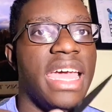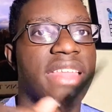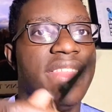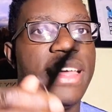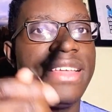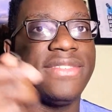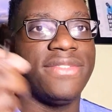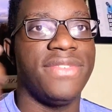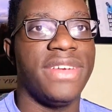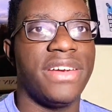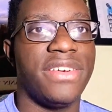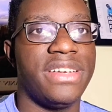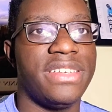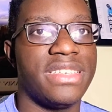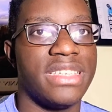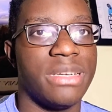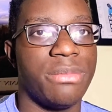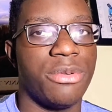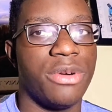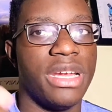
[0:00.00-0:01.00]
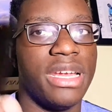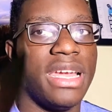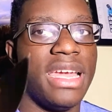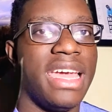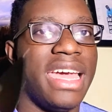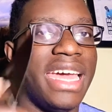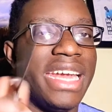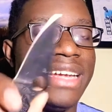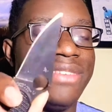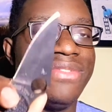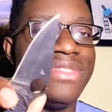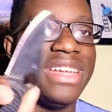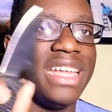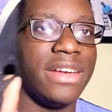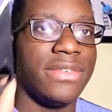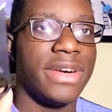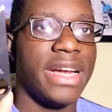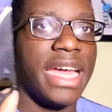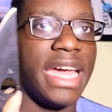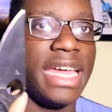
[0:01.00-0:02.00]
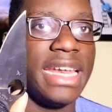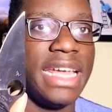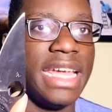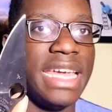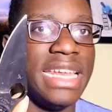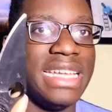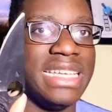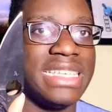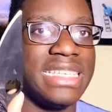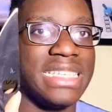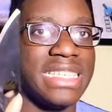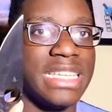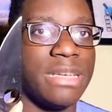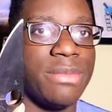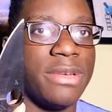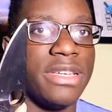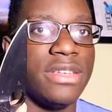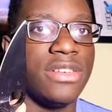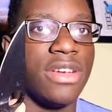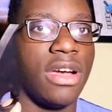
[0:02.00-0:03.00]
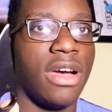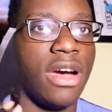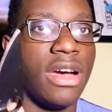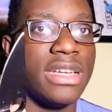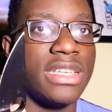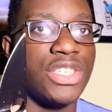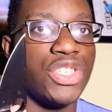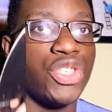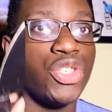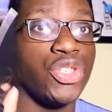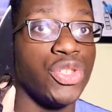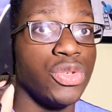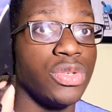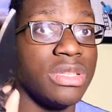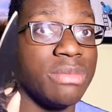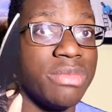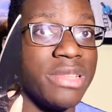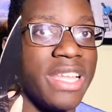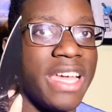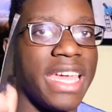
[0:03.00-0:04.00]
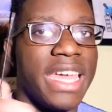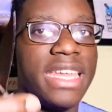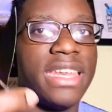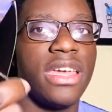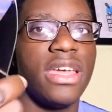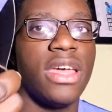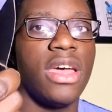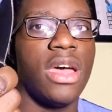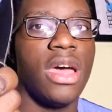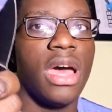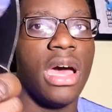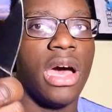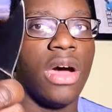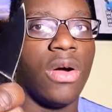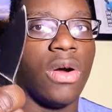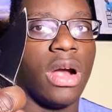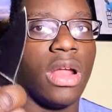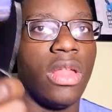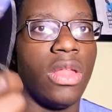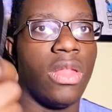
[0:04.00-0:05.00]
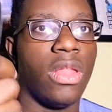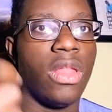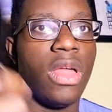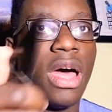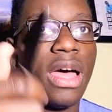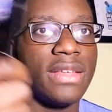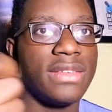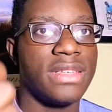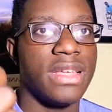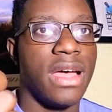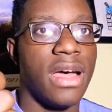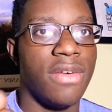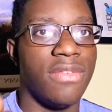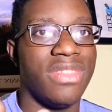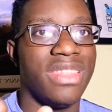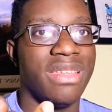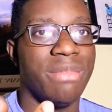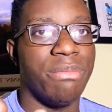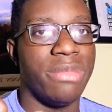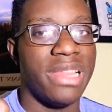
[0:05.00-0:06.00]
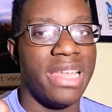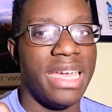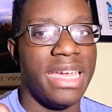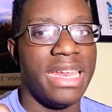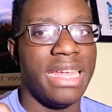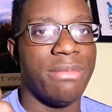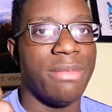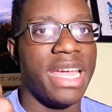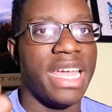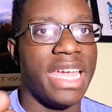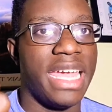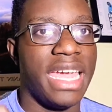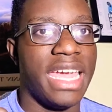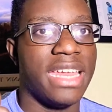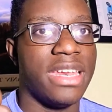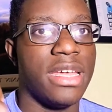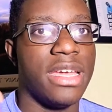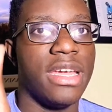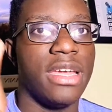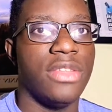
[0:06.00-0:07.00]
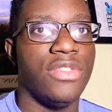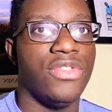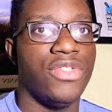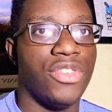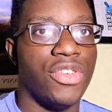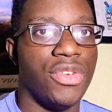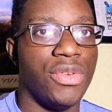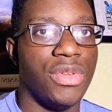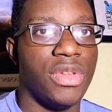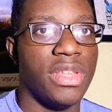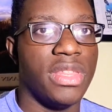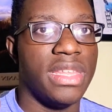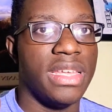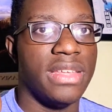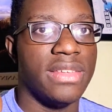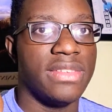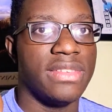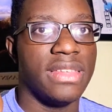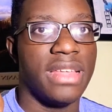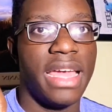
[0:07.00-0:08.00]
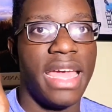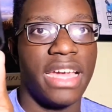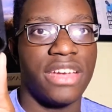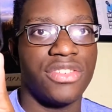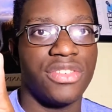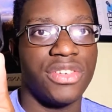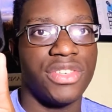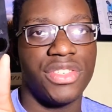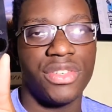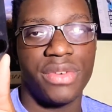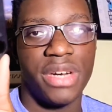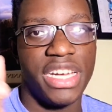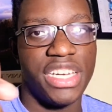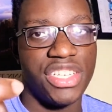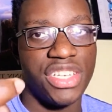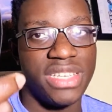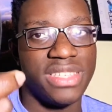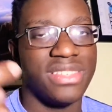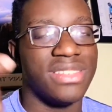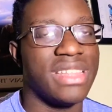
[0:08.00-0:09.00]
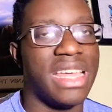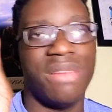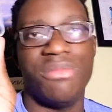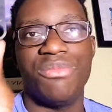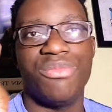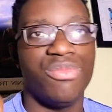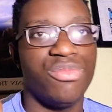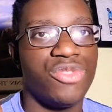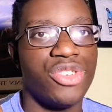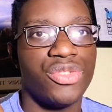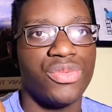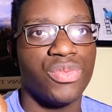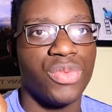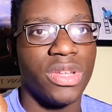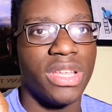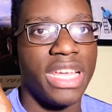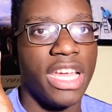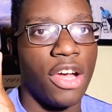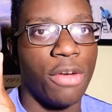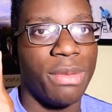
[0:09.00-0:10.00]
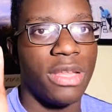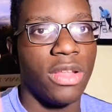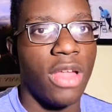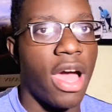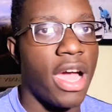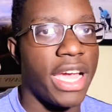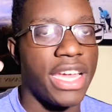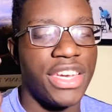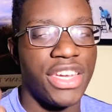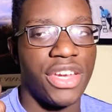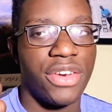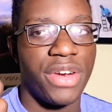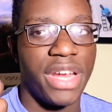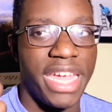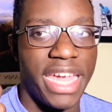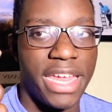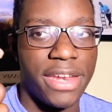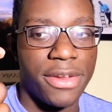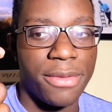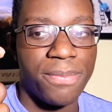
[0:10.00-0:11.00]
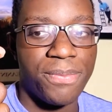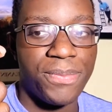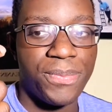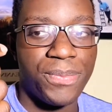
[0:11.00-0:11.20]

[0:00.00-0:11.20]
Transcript: and that's very slippery. And I've never had any slippage onto the blade or a loss of the blade in my hand due to these extra serrations that just really help it lock into your hand.